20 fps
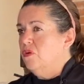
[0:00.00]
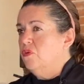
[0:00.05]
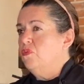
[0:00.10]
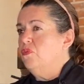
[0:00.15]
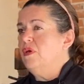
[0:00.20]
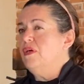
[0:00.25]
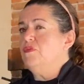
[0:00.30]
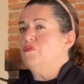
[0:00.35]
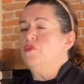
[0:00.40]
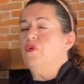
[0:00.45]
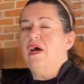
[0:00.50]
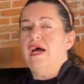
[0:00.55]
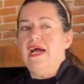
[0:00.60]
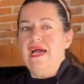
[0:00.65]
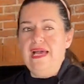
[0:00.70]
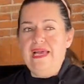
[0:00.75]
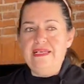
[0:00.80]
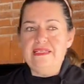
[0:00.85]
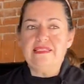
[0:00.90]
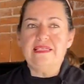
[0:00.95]
with
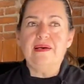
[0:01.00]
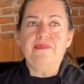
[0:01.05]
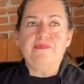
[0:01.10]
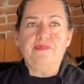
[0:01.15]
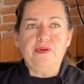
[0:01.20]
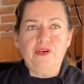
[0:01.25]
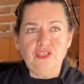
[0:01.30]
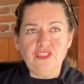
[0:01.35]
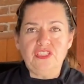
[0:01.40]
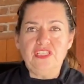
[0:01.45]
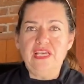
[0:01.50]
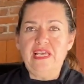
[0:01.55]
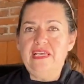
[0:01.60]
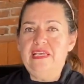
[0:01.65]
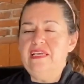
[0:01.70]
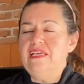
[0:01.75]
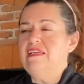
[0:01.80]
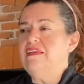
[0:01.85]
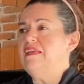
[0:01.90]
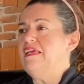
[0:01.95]
rice and
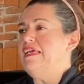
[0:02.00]
protein,